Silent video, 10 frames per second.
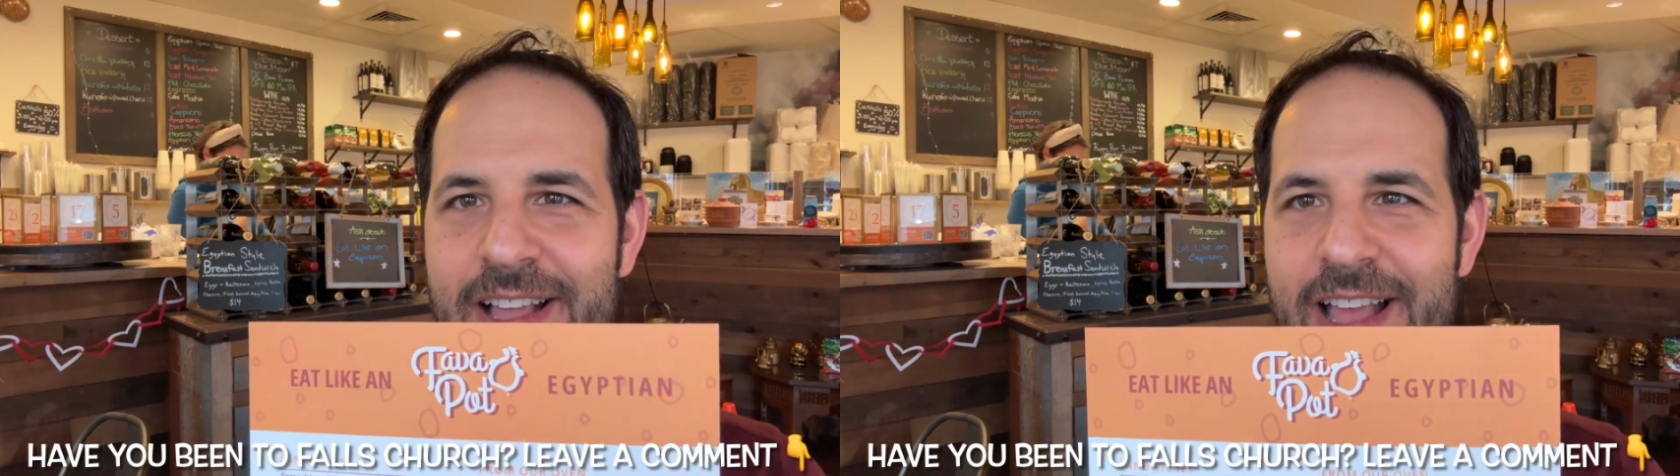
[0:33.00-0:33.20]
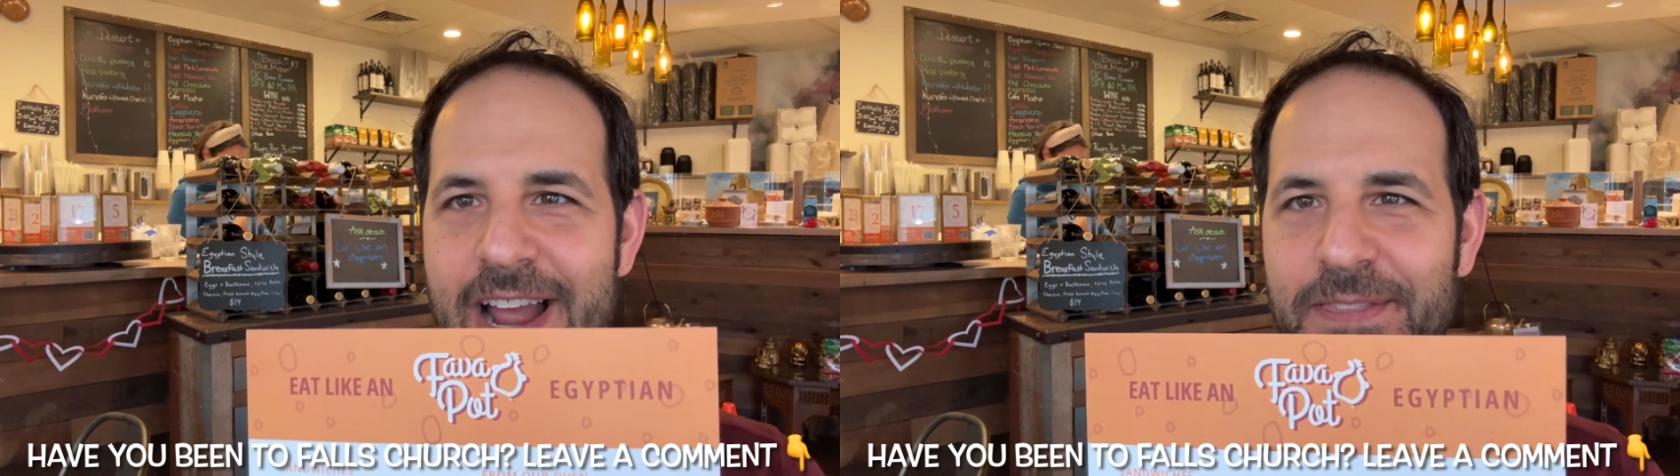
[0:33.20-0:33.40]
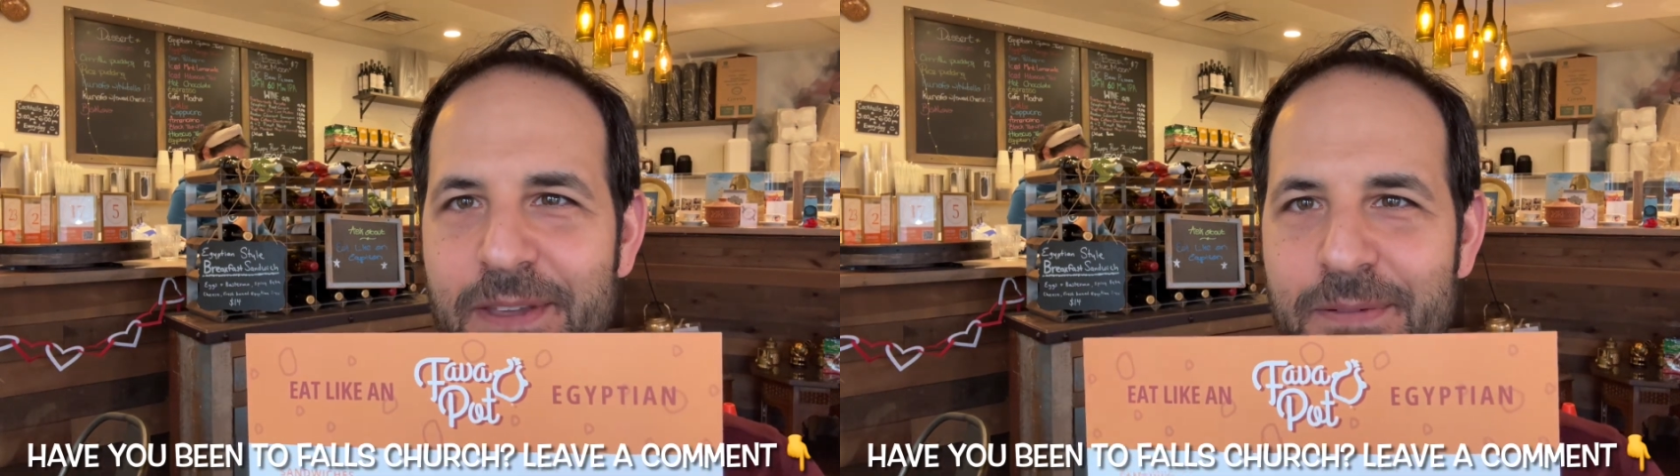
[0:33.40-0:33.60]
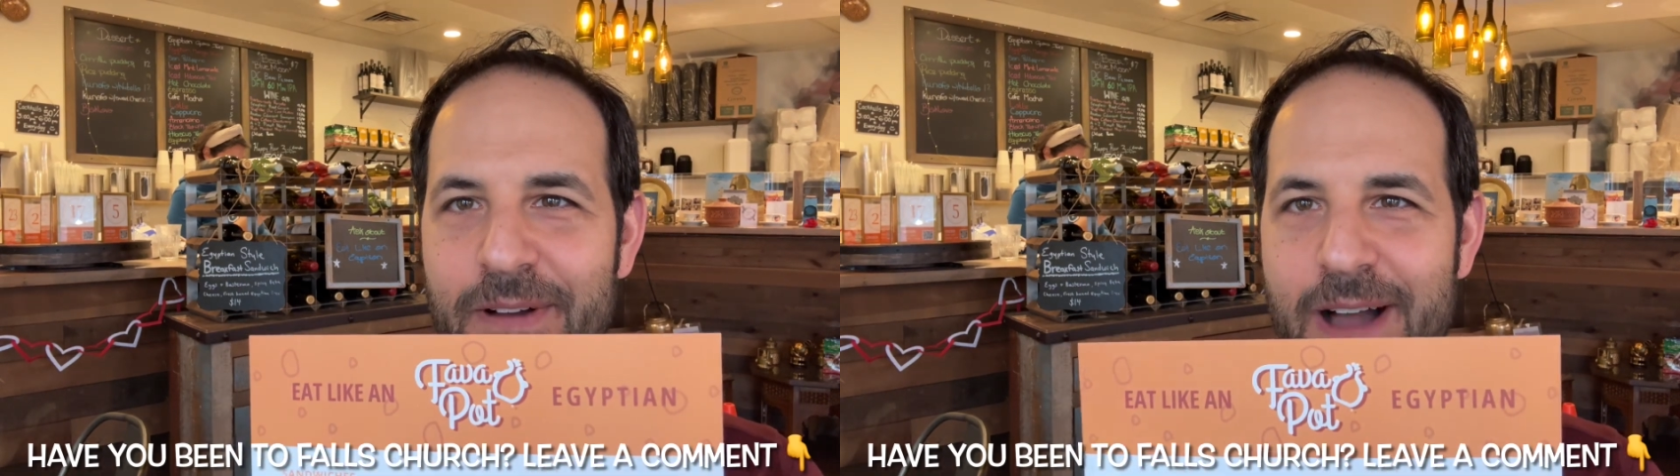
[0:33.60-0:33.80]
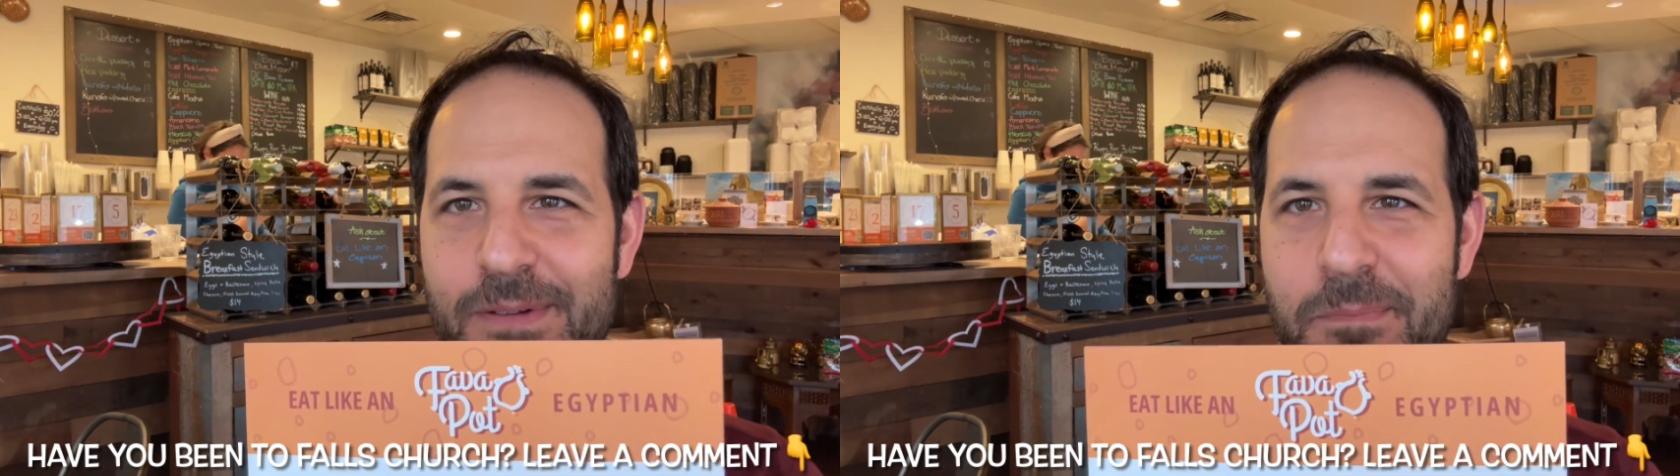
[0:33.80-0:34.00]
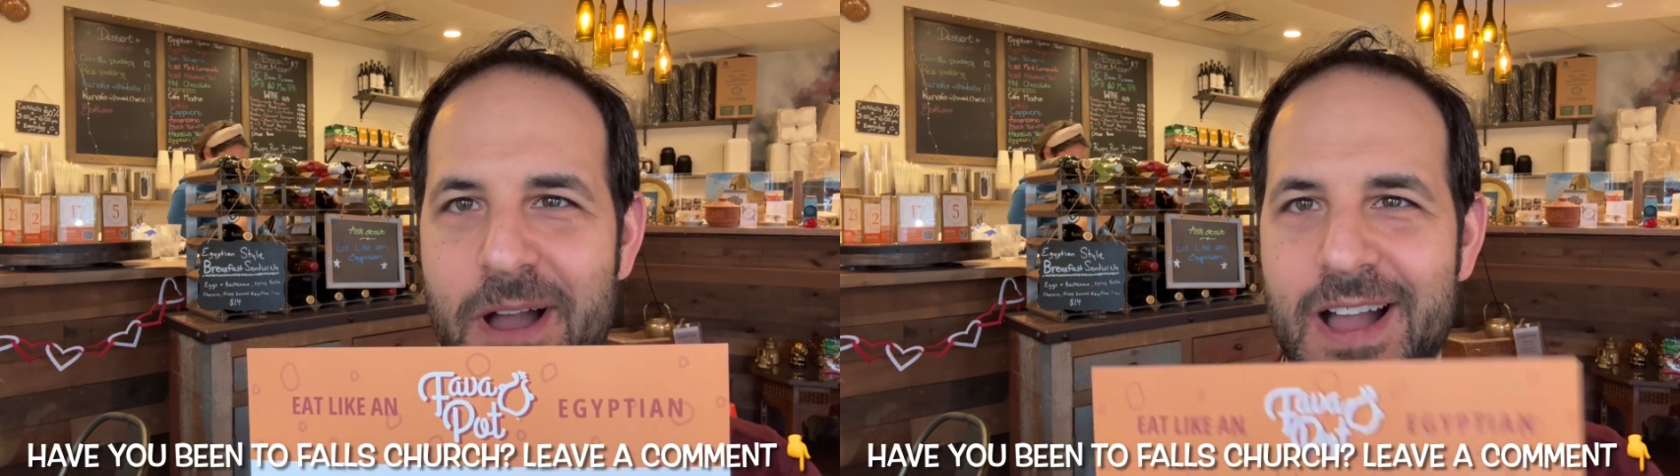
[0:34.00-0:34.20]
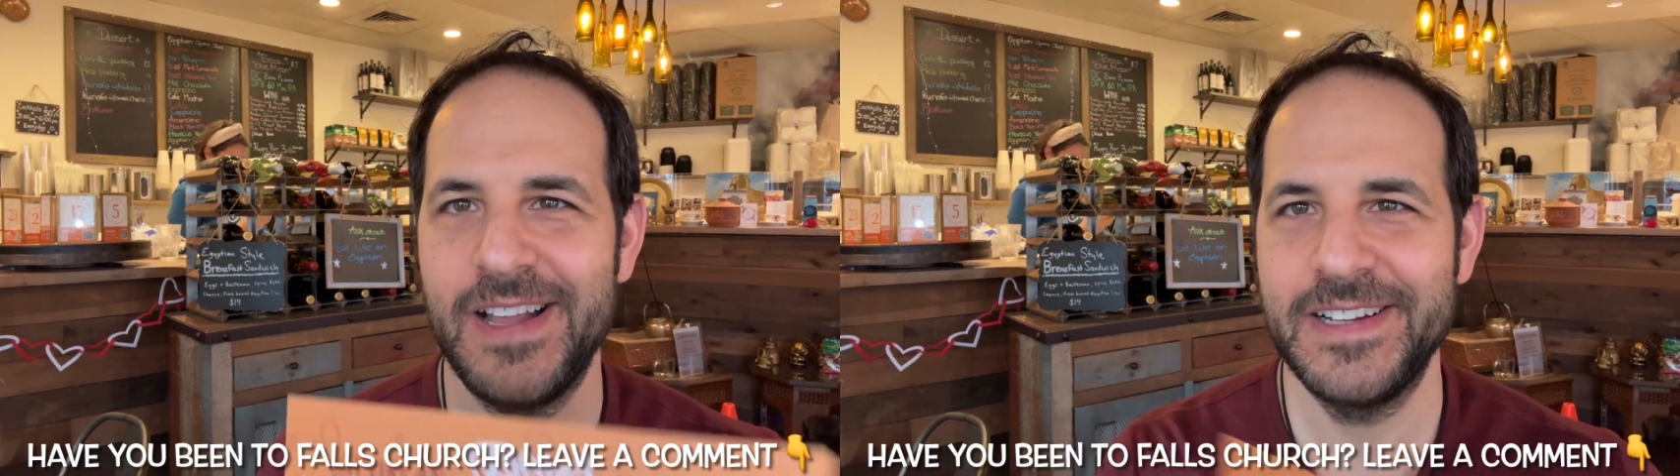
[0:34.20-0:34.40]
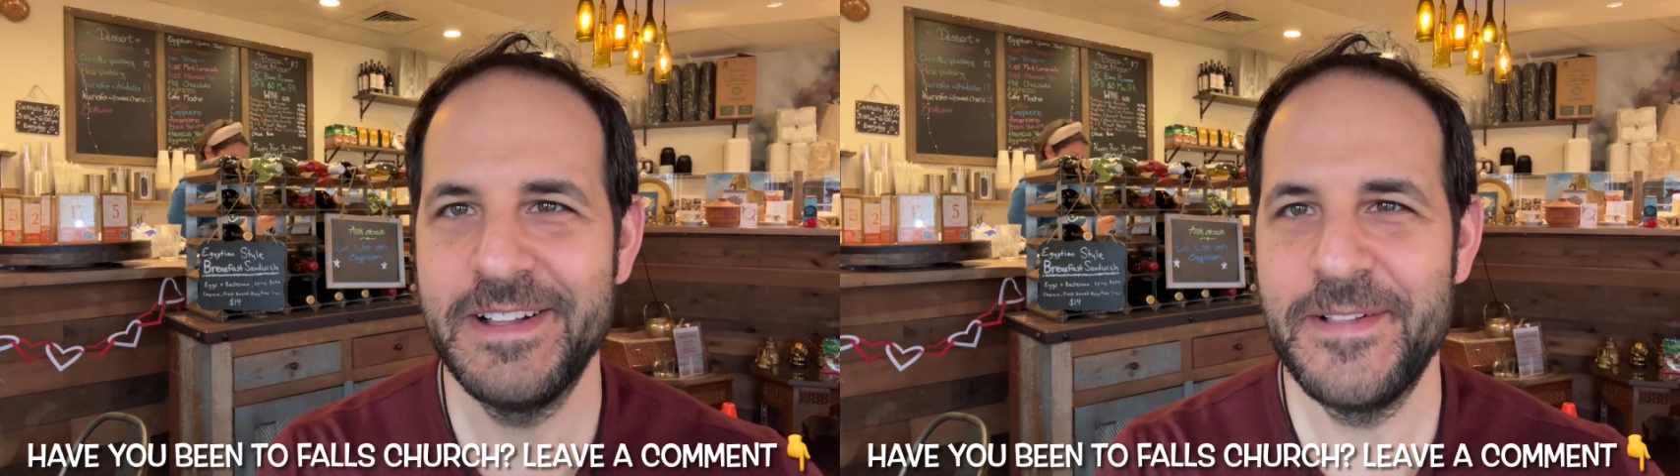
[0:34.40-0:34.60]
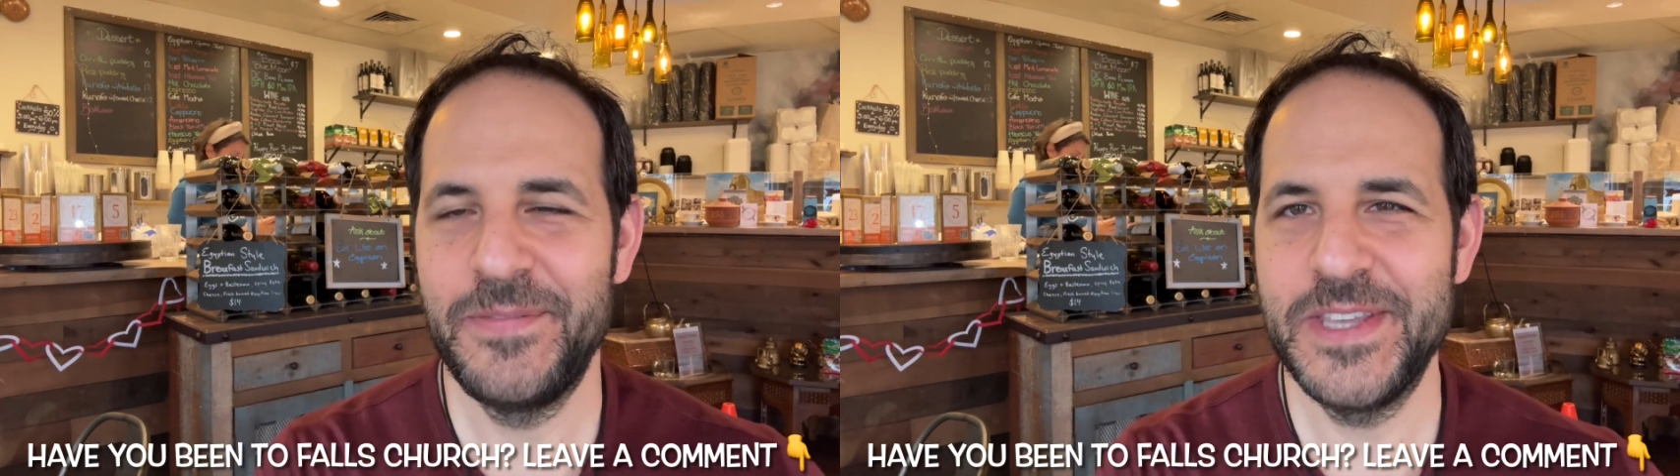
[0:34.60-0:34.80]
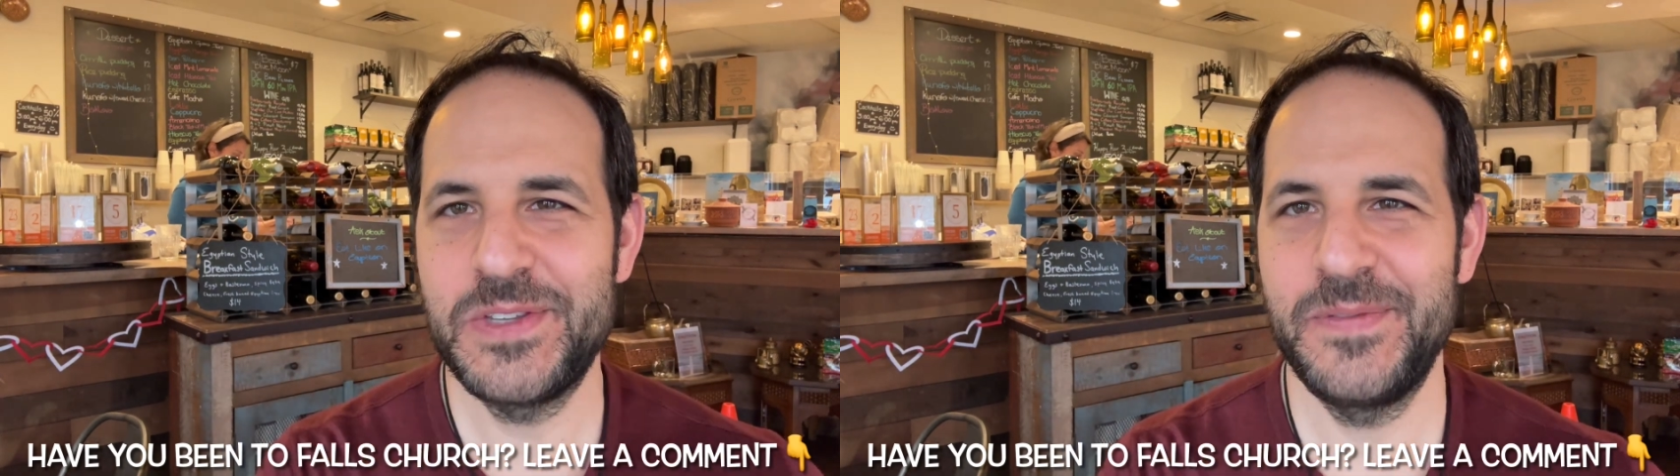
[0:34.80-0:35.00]
at the Fava Pot.
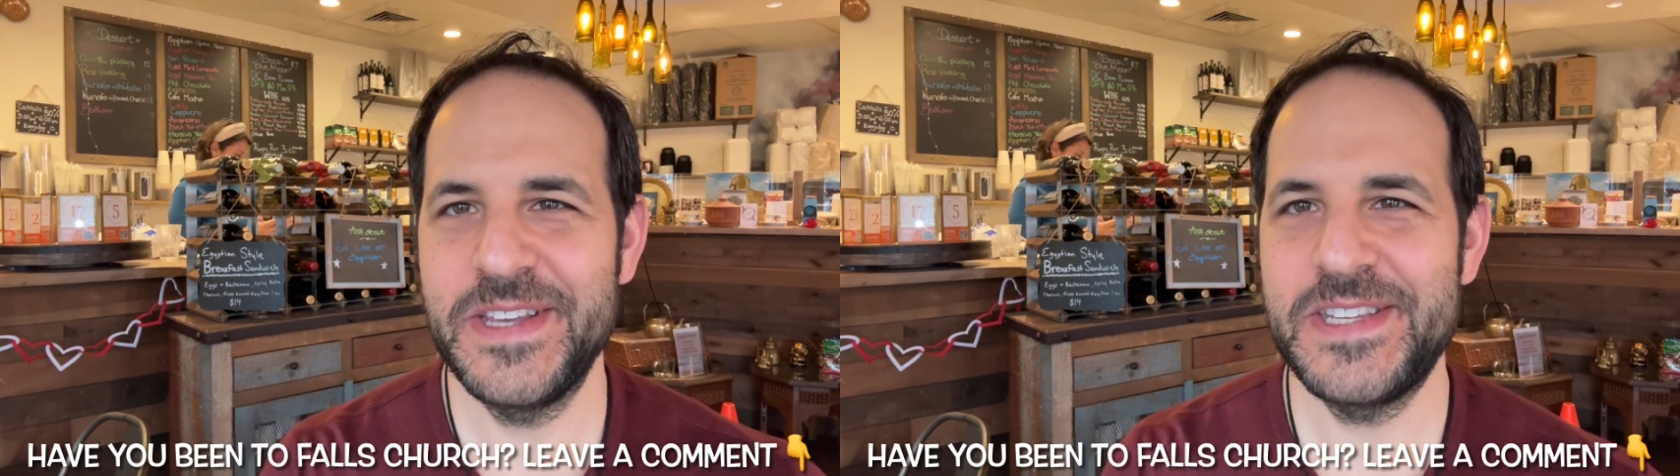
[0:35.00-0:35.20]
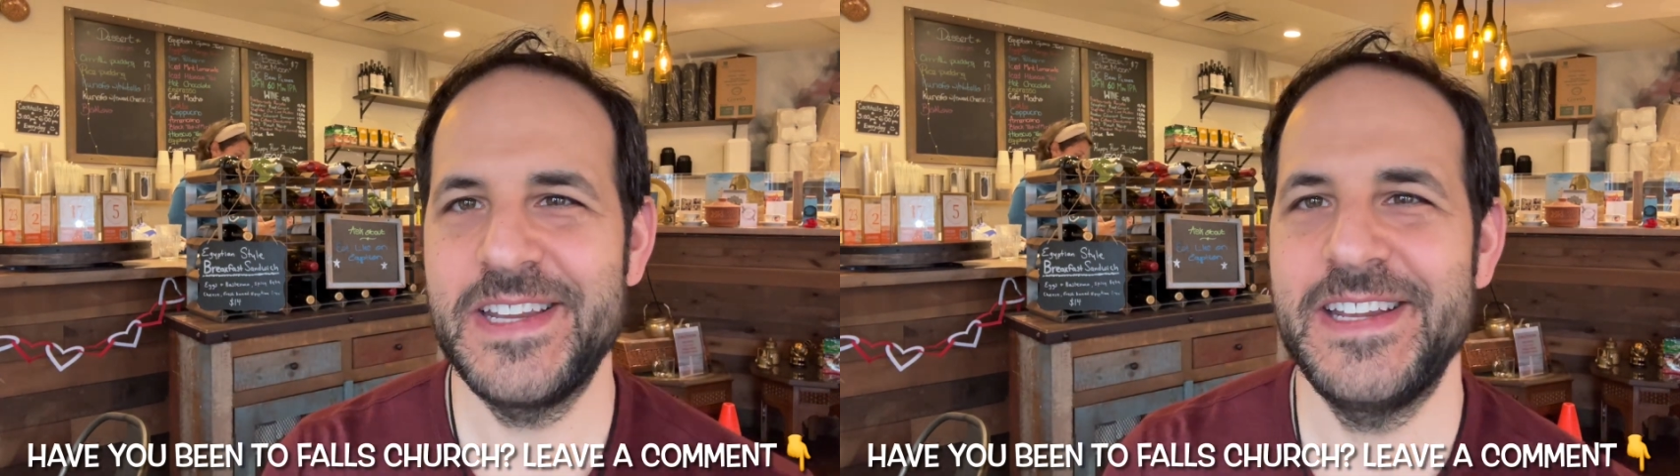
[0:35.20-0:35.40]
This visit